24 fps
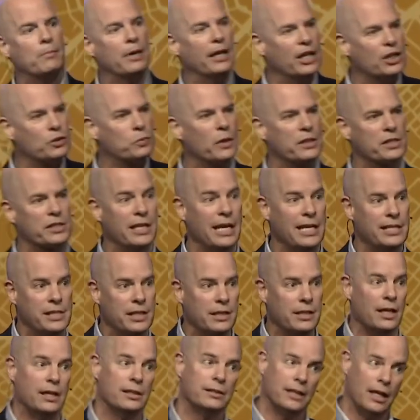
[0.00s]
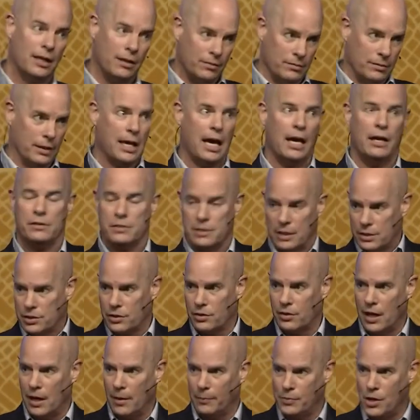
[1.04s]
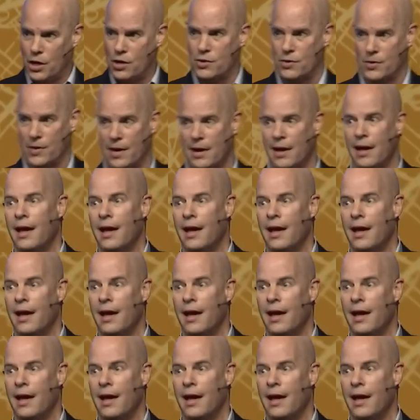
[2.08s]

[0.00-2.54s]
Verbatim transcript: But here's what Stacy does. Now, gals, this will help you.